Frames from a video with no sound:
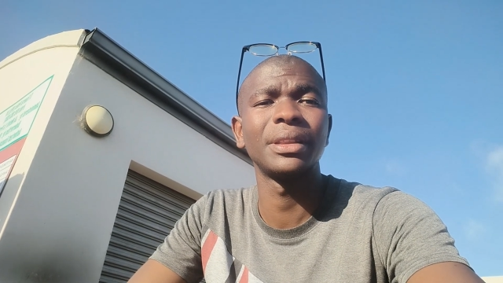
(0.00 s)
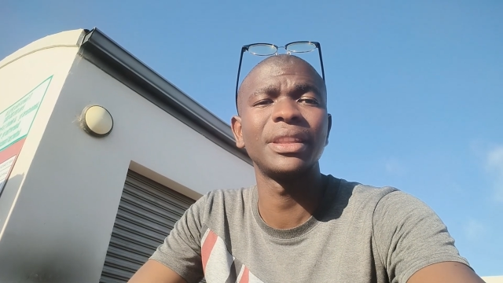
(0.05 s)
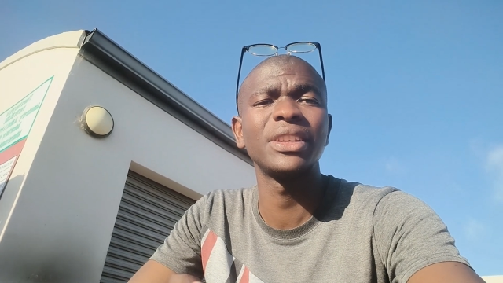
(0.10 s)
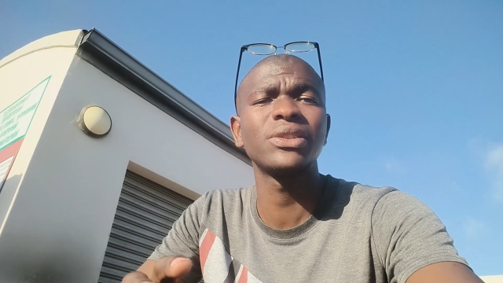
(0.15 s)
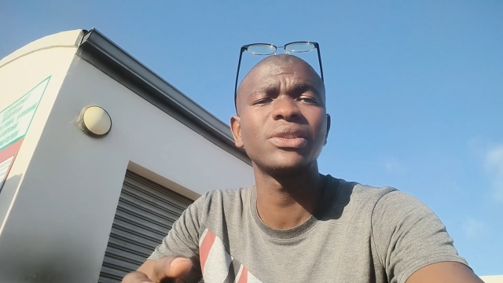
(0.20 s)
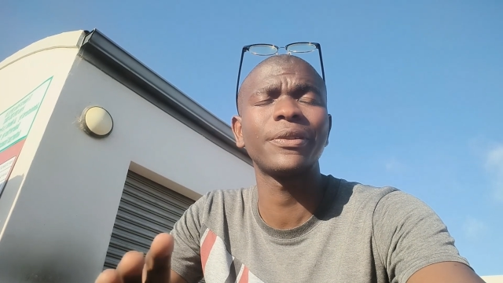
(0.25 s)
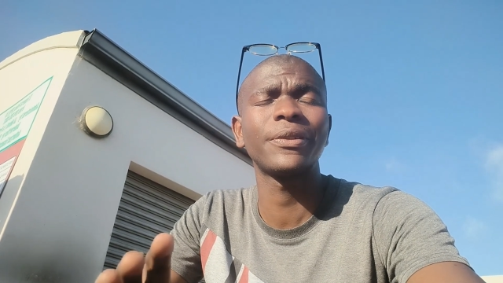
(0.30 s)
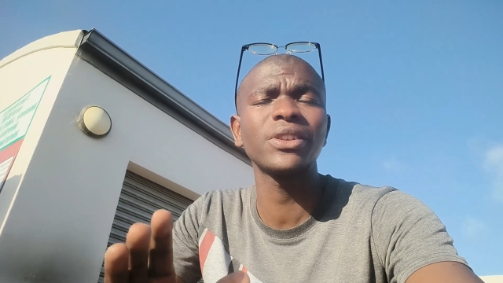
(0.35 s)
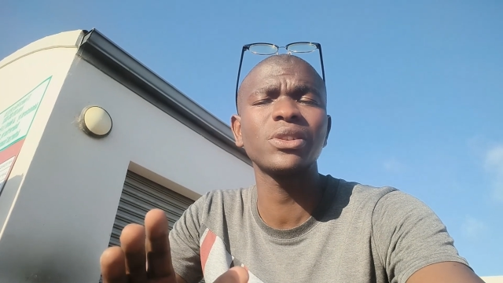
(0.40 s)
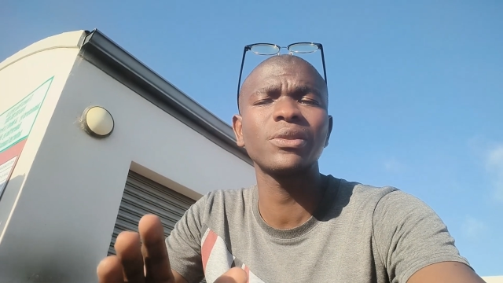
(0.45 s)

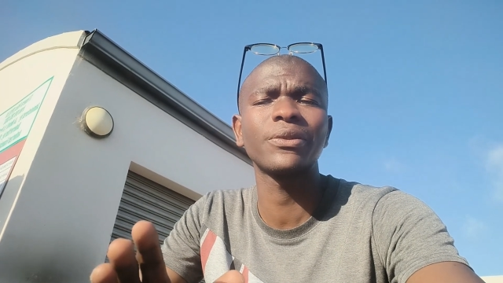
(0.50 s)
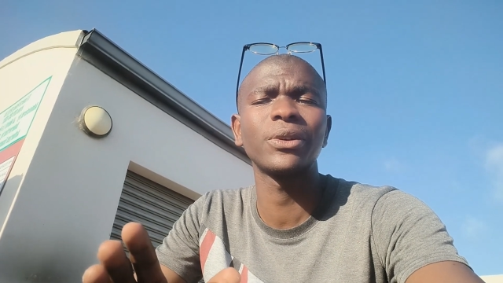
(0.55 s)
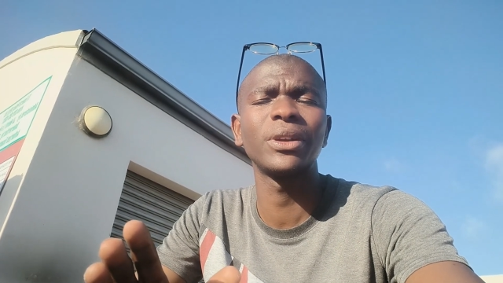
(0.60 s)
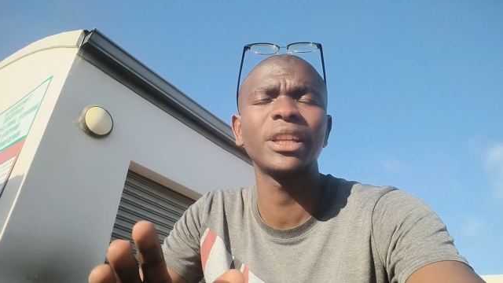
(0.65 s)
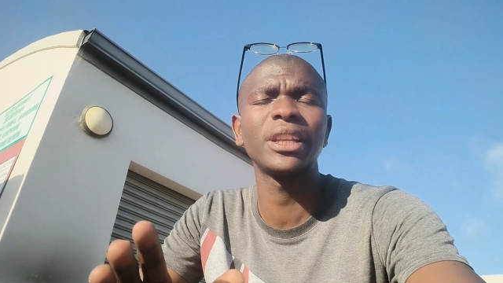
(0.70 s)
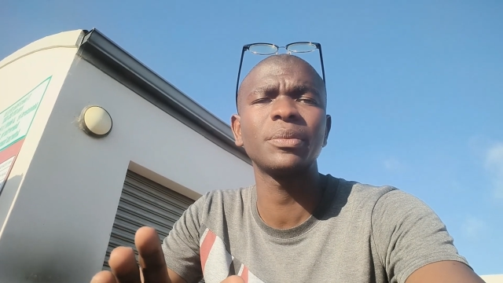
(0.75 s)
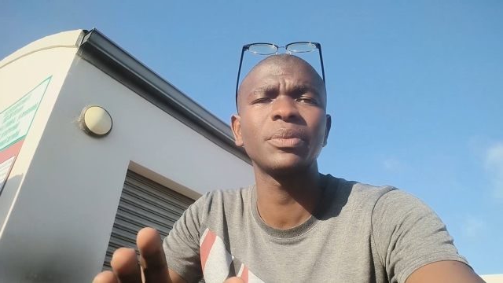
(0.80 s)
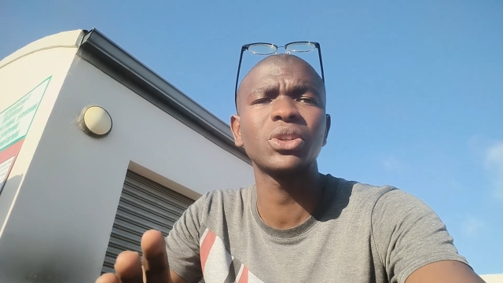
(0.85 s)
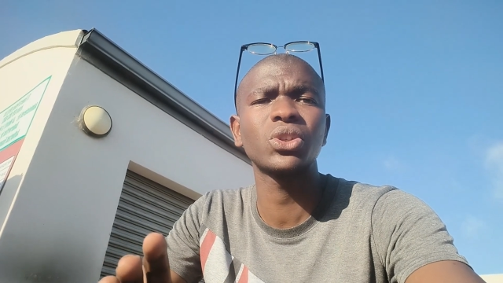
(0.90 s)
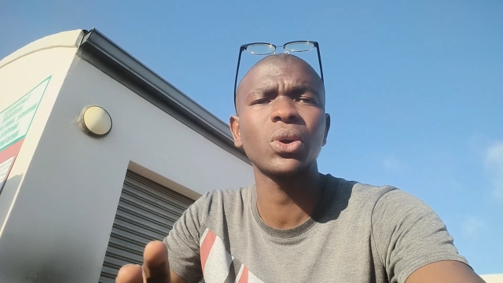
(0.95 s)
First of all,
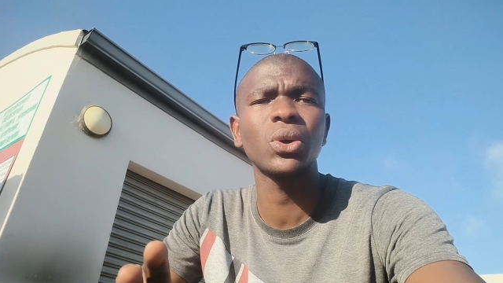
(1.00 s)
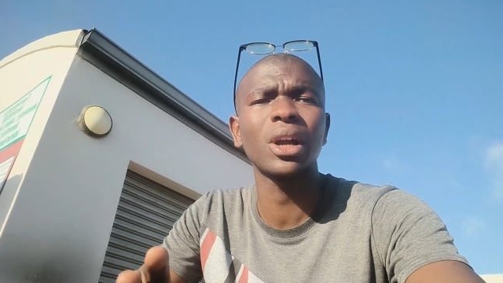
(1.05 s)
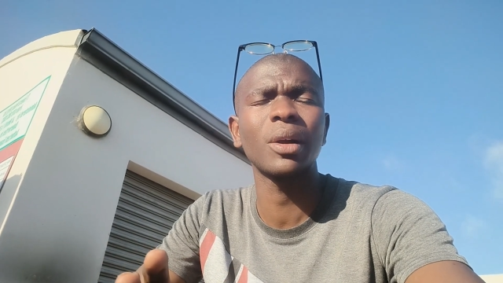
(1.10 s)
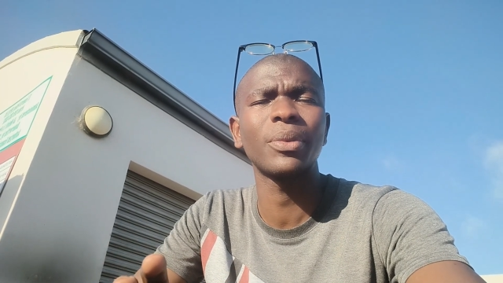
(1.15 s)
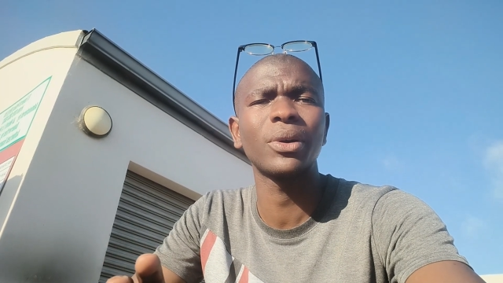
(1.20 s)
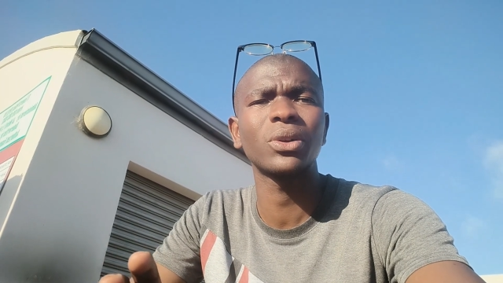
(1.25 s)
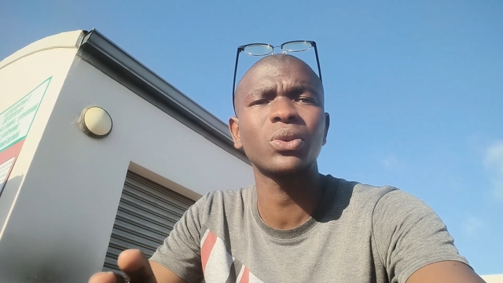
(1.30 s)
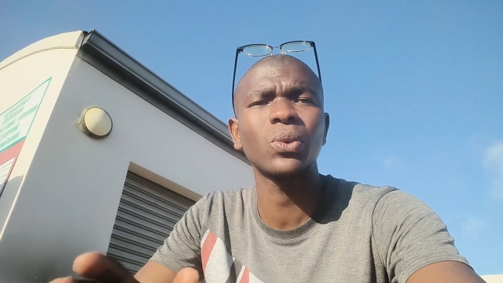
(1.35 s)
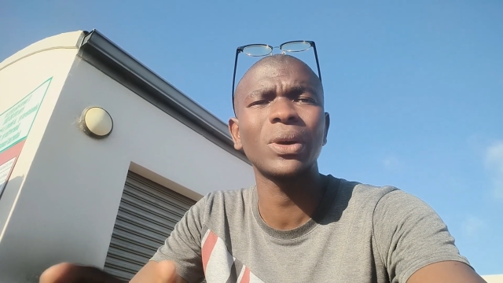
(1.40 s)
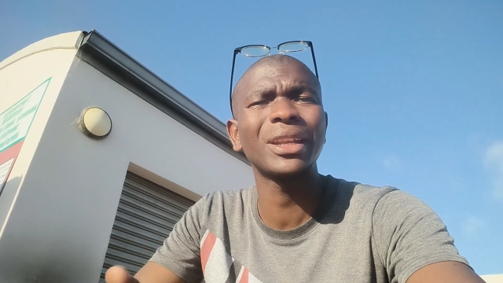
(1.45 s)
let me talk
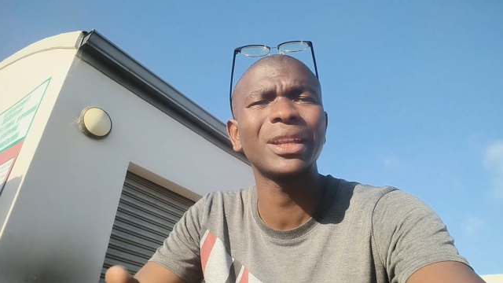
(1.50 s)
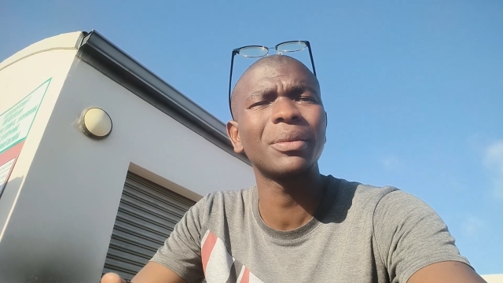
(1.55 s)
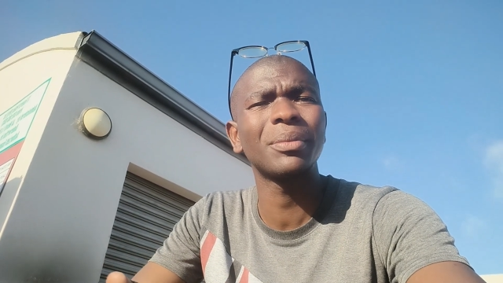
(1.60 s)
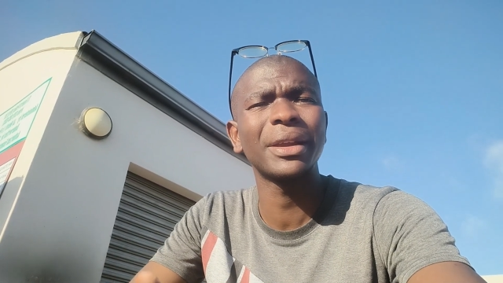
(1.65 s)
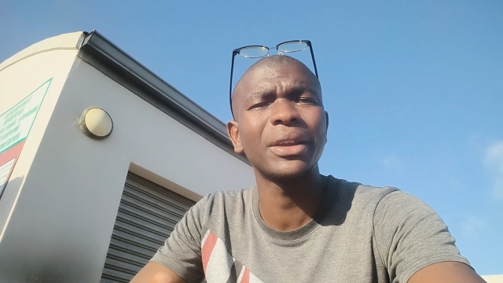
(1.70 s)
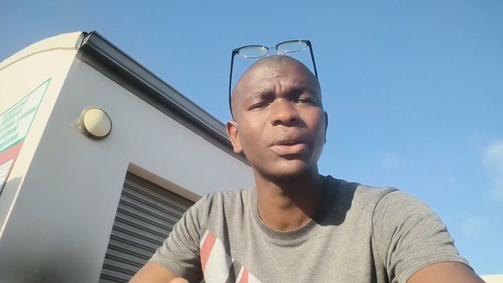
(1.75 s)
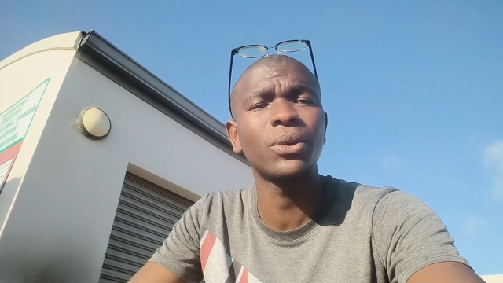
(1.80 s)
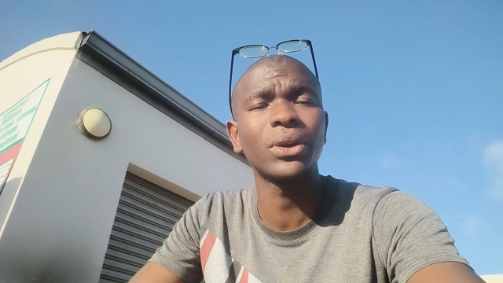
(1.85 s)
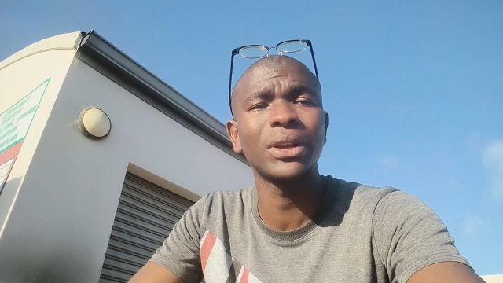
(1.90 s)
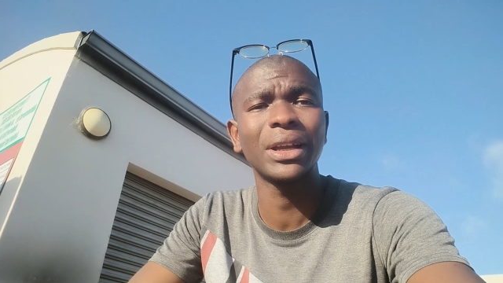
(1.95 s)
about what am
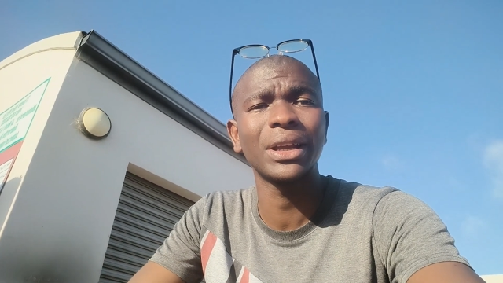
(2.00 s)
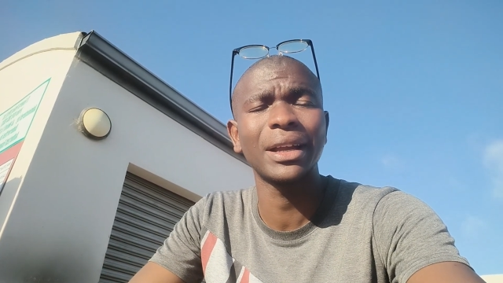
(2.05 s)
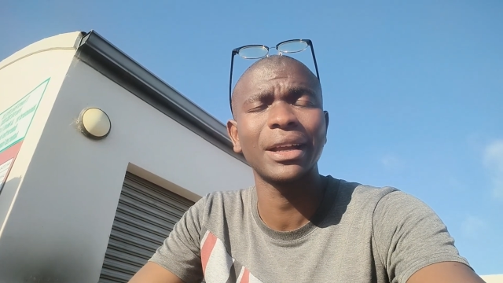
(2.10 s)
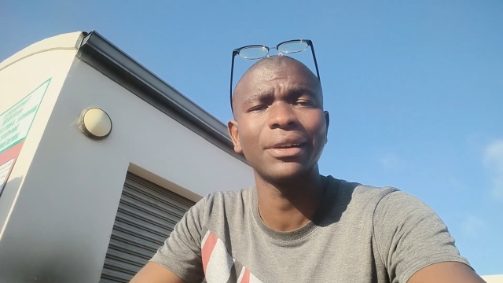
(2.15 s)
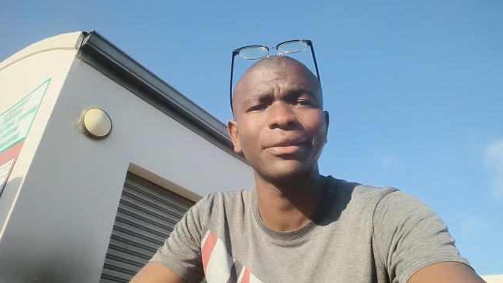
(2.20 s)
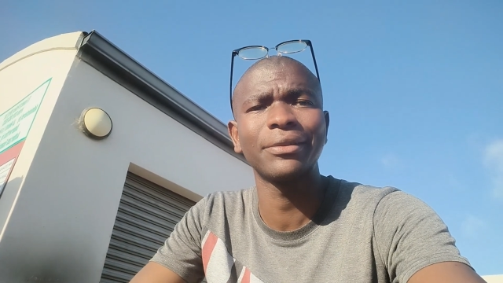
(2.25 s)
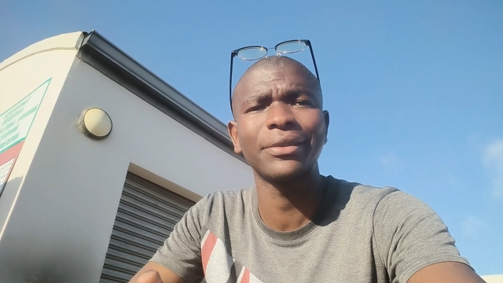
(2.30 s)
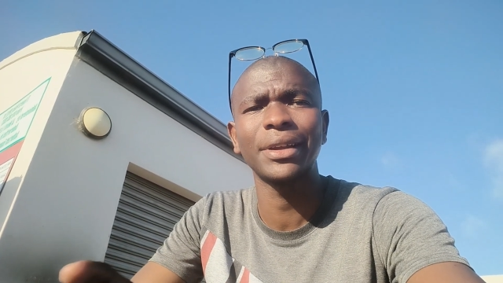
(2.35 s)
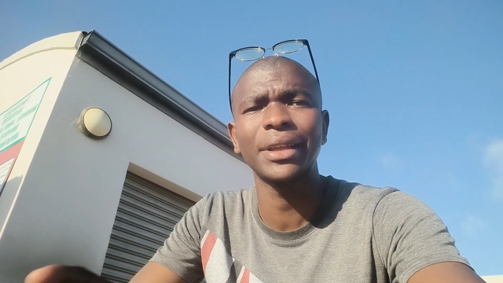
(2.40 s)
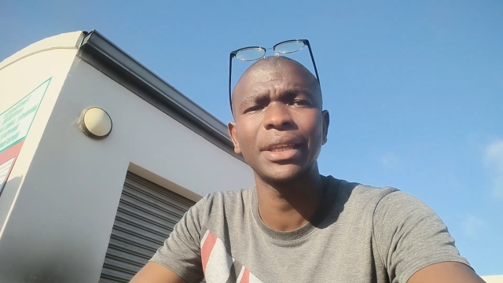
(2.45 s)
I going to
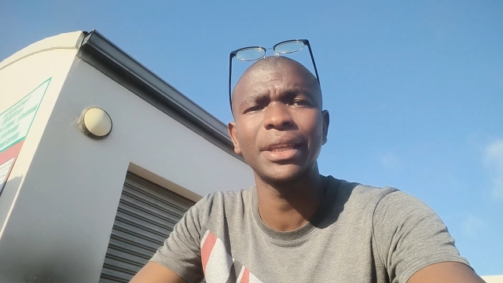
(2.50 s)
cover